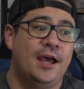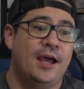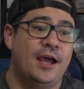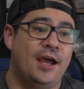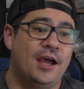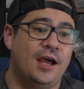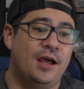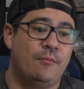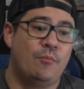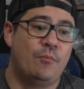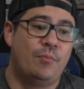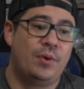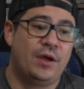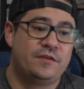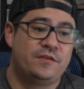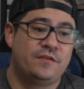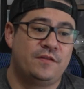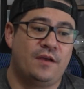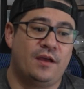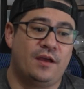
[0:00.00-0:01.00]

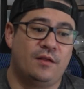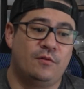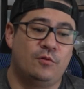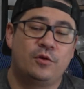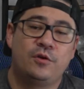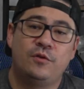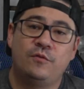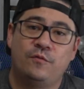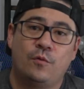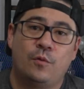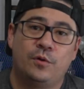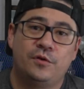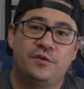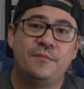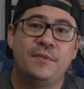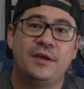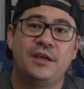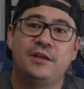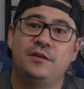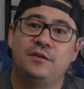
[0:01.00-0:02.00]
But looking forward
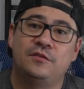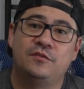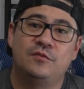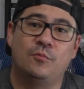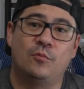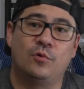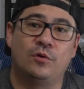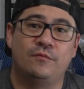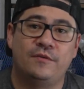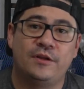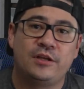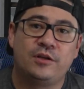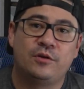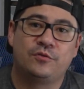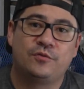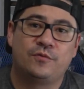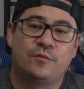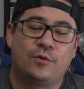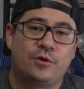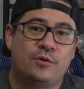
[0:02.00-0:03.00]
to making some more
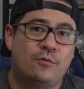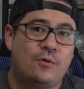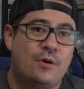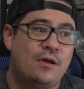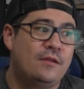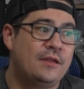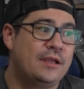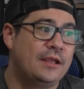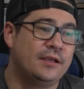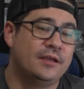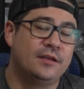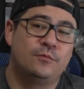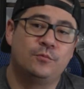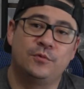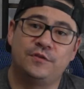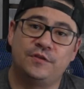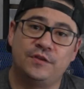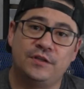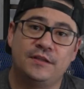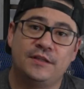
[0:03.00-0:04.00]
videos for you all, and
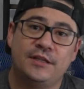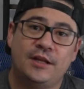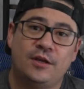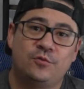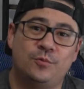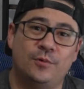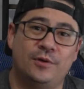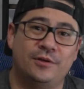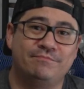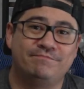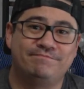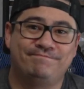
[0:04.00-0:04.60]
we'll see you in the next one.